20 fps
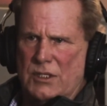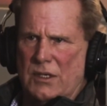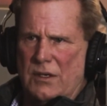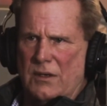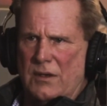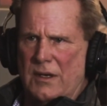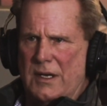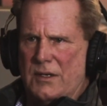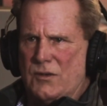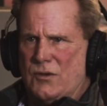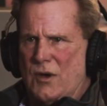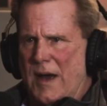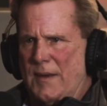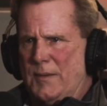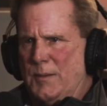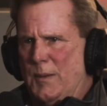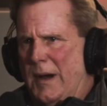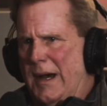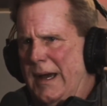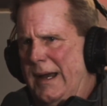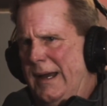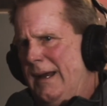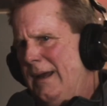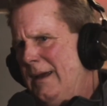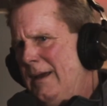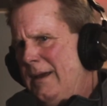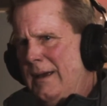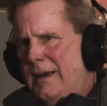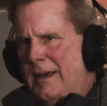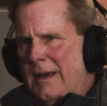It dropped by
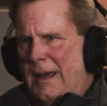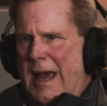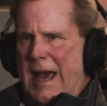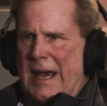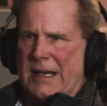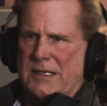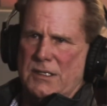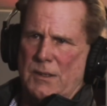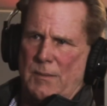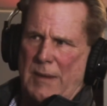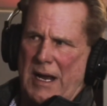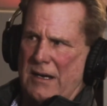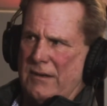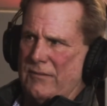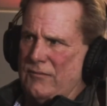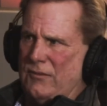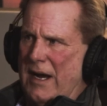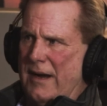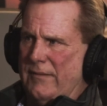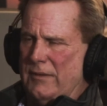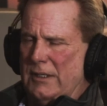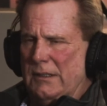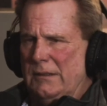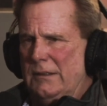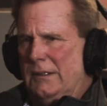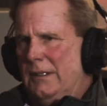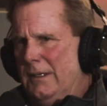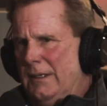X amount of revenue.